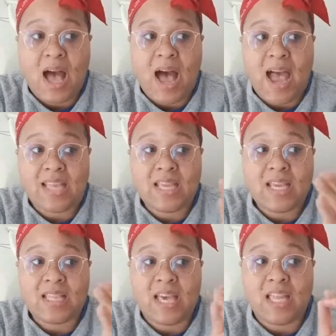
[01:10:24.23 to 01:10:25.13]
I
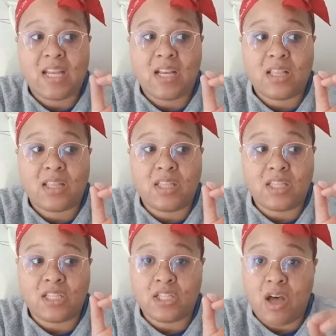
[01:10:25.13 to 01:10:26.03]
think that the
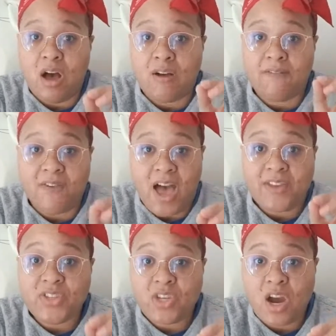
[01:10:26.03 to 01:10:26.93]
song
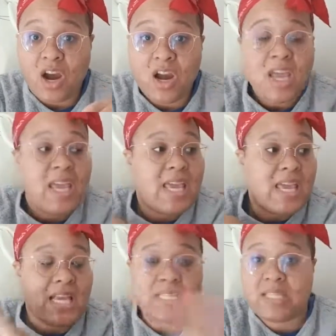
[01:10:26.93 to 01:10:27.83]
5 Star
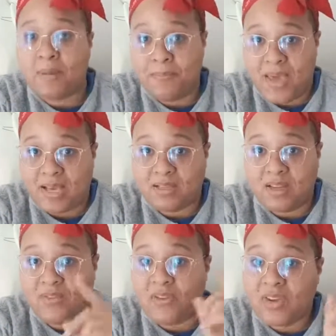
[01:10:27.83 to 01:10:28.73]
is the best.
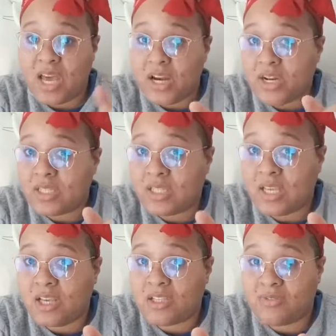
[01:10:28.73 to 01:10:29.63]
If you've not heard
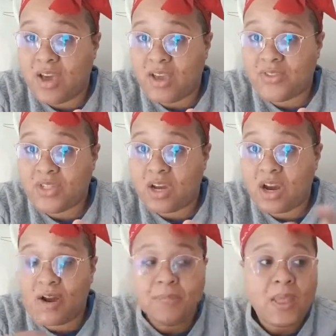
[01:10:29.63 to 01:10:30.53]
CL's 5
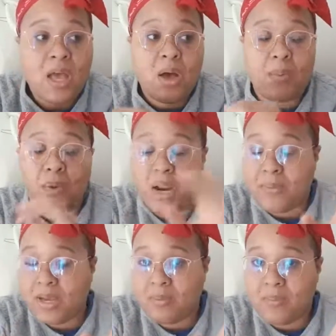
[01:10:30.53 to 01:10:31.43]
Star, what I
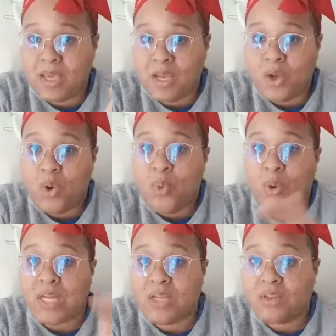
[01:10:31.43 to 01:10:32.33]
recommend,
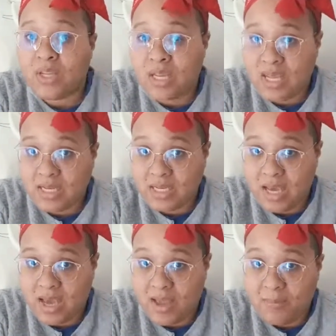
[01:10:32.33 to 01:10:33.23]
wait till the
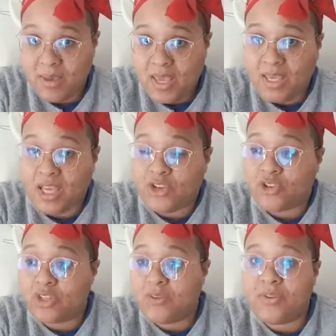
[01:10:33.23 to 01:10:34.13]
nighttime, get
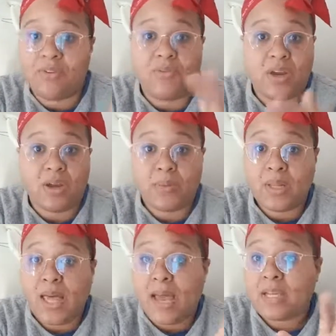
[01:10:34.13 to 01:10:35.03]
yourself in a very
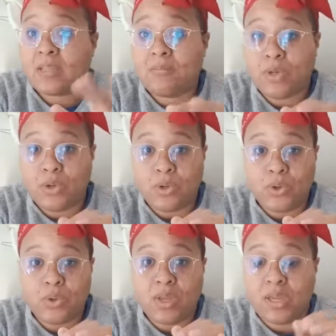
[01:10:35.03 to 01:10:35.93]
relaxed
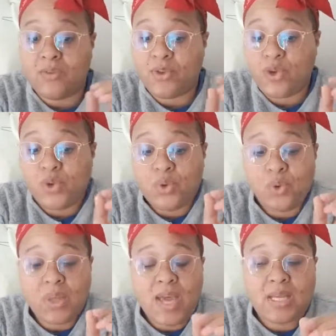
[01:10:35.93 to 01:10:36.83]
mood. If
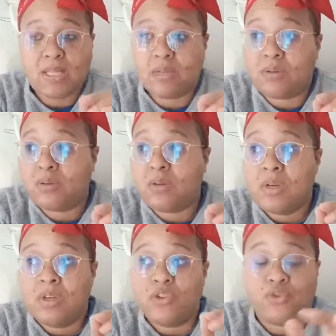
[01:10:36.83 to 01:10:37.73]
you like to
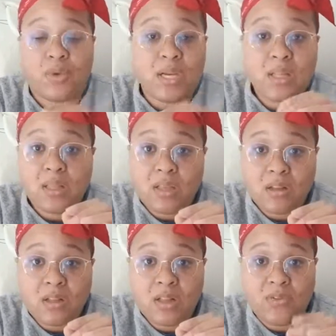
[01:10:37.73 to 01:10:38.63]
drink a
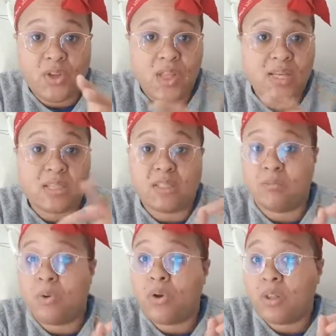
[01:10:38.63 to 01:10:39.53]
little, if you like to
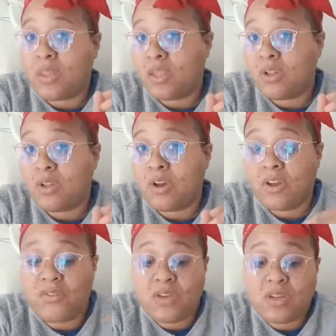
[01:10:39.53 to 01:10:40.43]
smoke a little, or
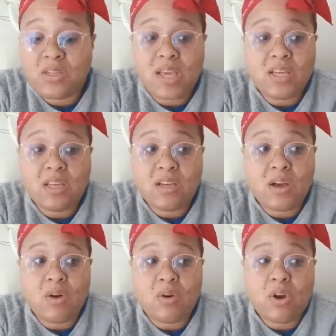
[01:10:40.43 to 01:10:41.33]
if you just like
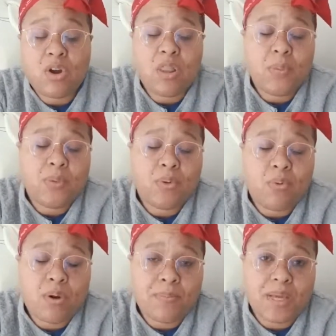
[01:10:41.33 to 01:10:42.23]
to, curl up with a
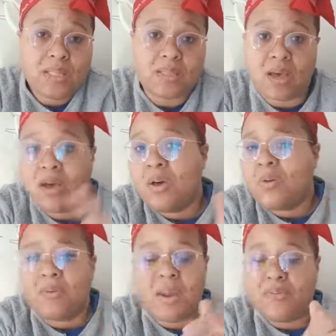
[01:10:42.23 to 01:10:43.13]
warm pizza,
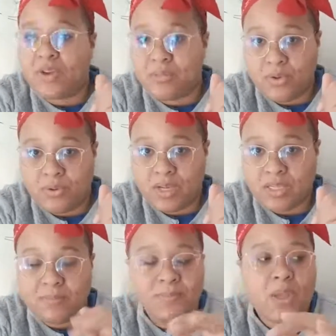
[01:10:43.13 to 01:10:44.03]
whatever your mood
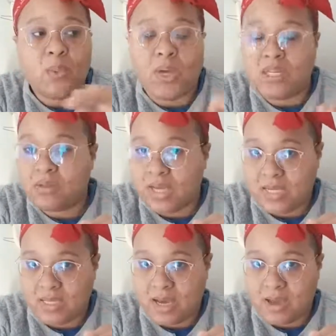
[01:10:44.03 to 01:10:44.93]
is, wait till
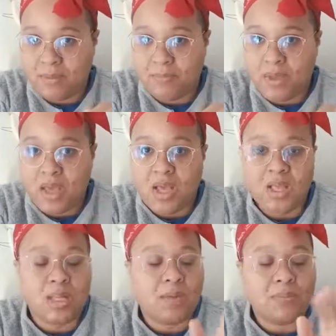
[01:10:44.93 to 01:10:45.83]
nighttime,
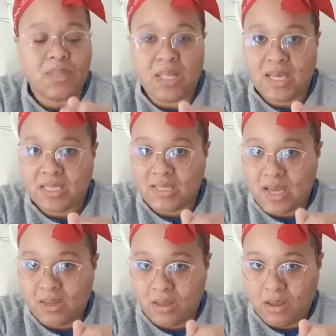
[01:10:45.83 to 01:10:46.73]
put the lights
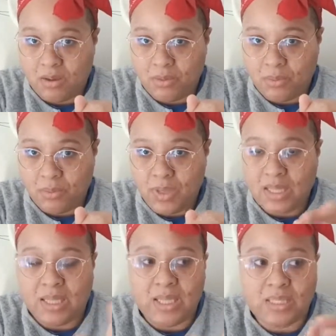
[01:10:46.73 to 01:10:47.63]
down low,
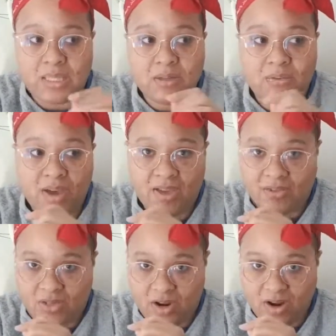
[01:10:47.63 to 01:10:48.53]
listen to 5
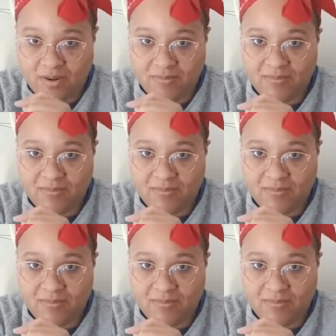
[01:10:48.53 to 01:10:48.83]
Star.